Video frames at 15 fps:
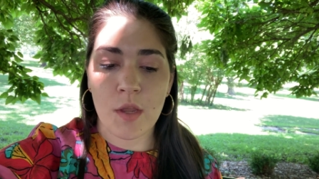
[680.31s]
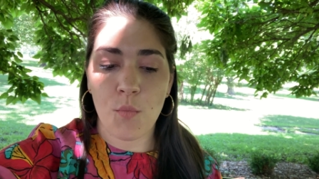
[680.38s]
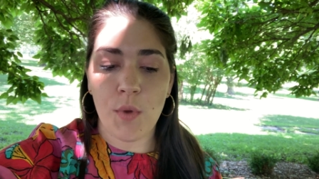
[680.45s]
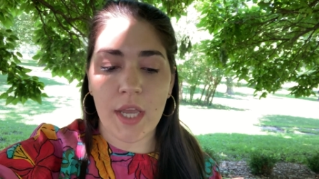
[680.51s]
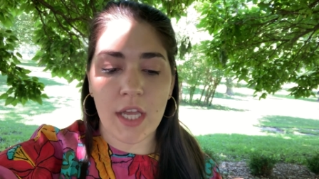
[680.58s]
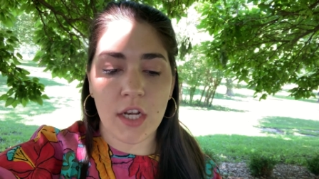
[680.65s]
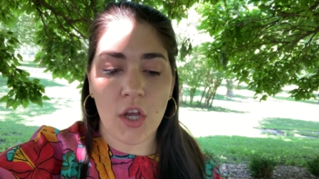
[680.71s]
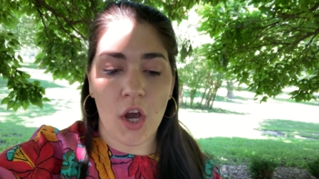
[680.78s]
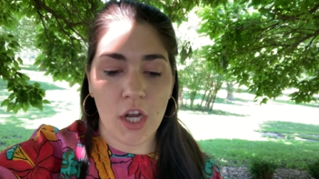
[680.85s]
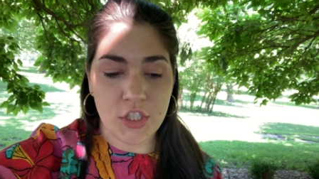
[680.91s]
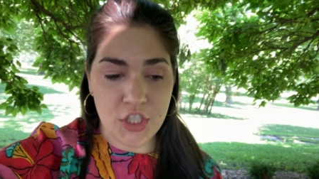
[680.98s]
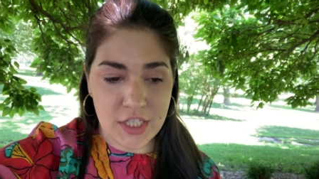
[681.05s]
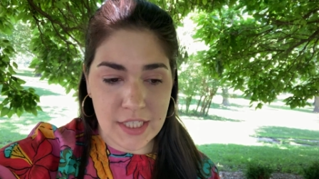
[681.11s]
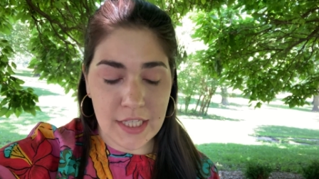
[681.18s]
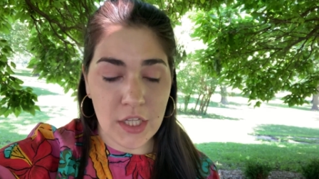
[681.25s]
we can
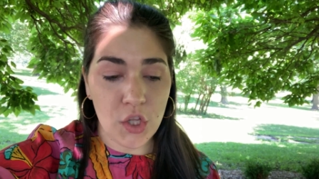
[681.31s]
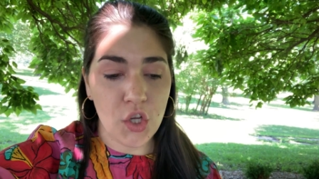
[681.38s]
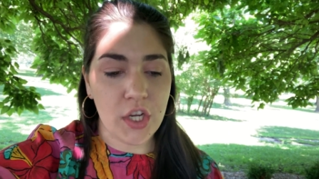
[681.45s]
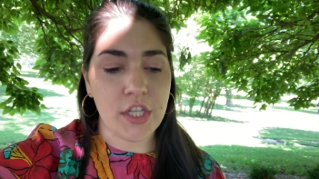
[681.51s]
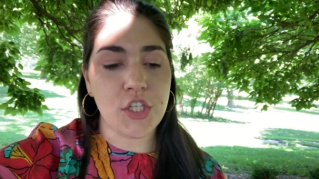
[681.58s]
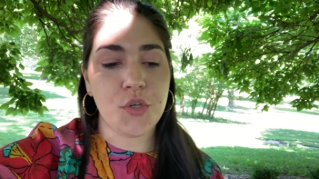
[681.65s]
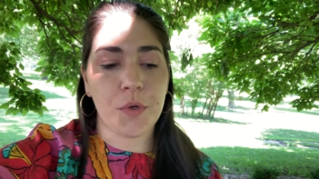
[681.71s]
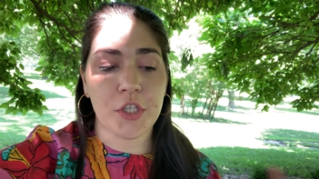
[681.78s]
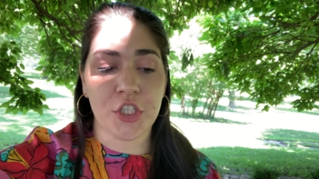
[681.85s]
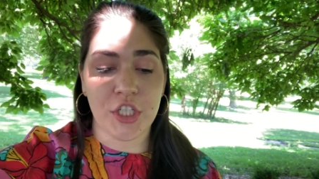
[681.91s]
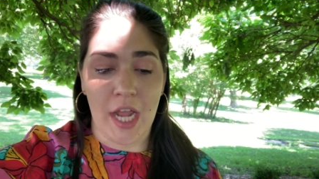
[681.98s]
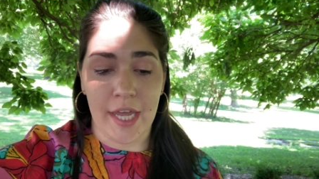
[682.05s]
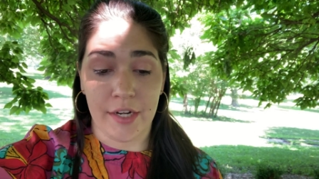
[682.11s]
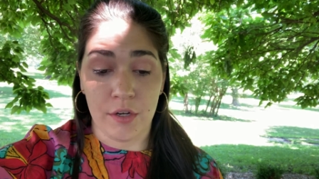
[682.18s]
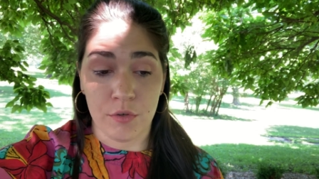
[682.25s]
consciously look into our
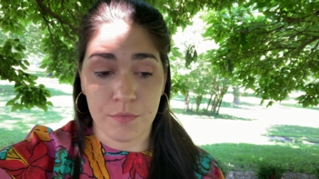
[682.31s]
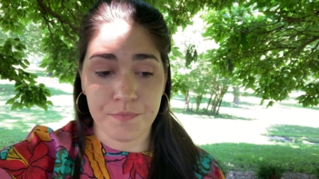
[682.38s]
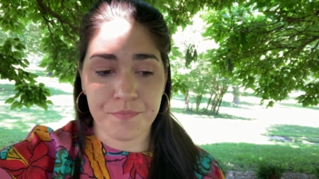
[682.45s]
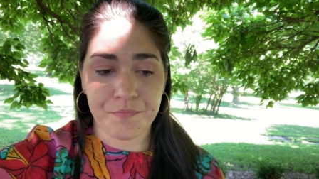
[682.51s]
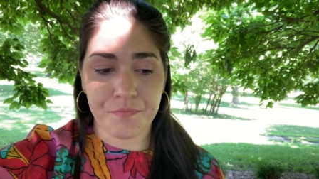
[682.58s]
shadow